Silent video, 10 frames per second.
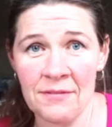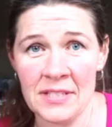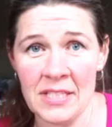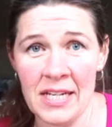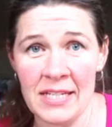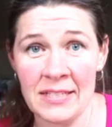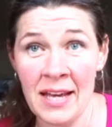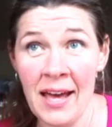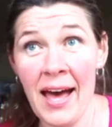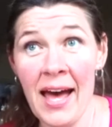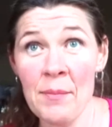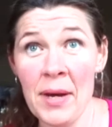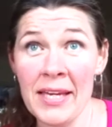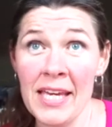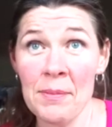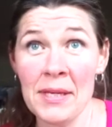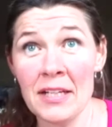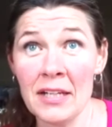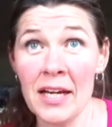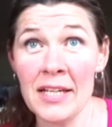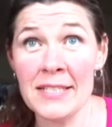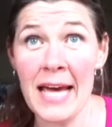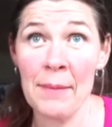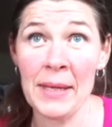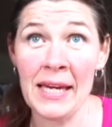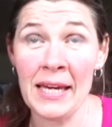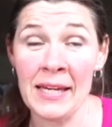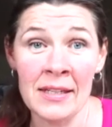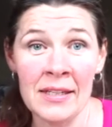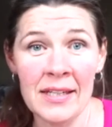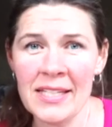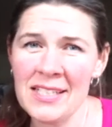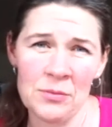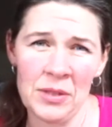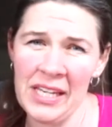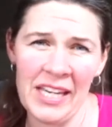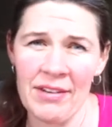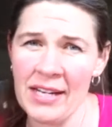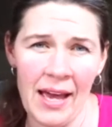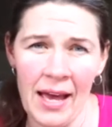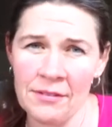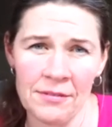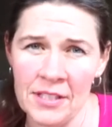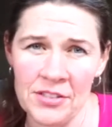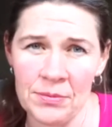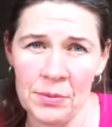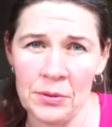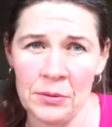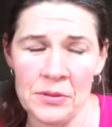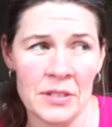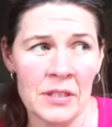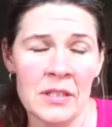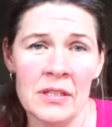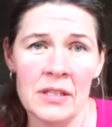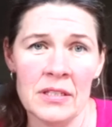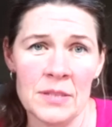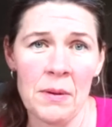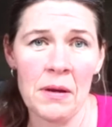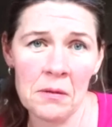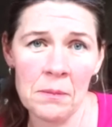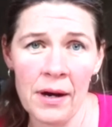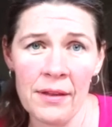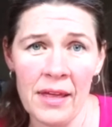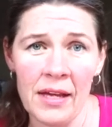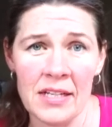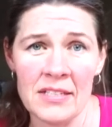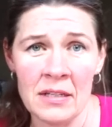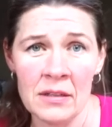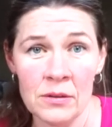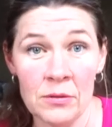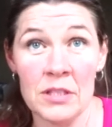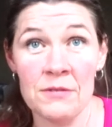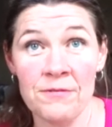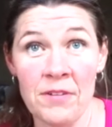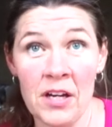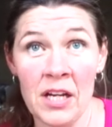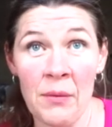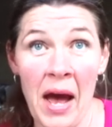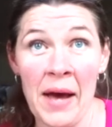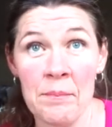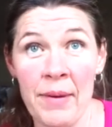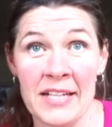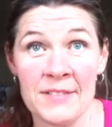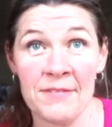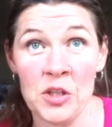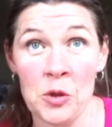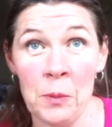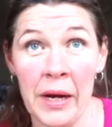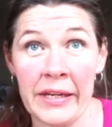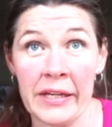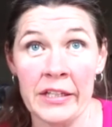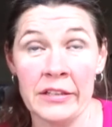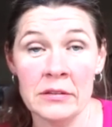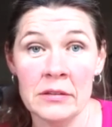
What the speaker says: as it is. Am I keeping the clients happy? He doesn't want to hear any adverse reports. The unspoken part then is, or it's furlough at best for you, my girl.